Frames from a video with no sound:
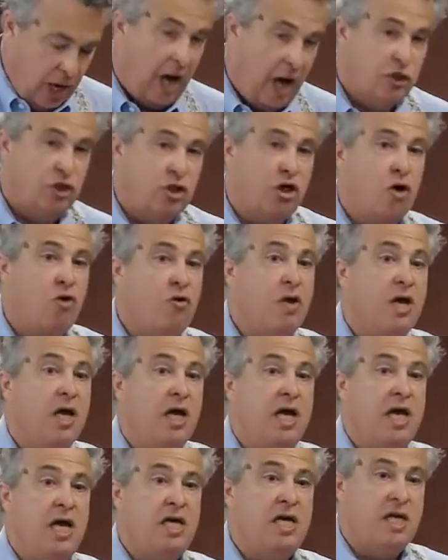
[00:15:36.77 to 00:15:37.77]
And so
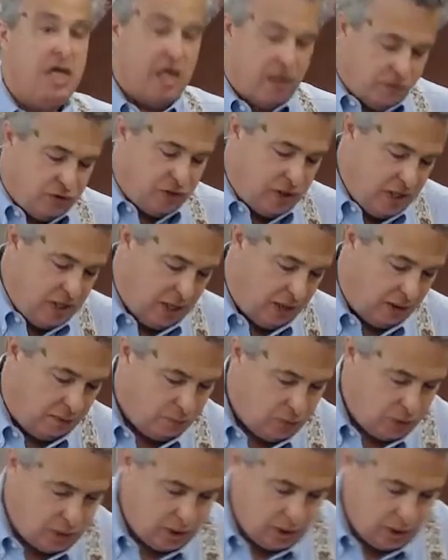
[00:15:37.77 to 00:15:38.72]
he gives them,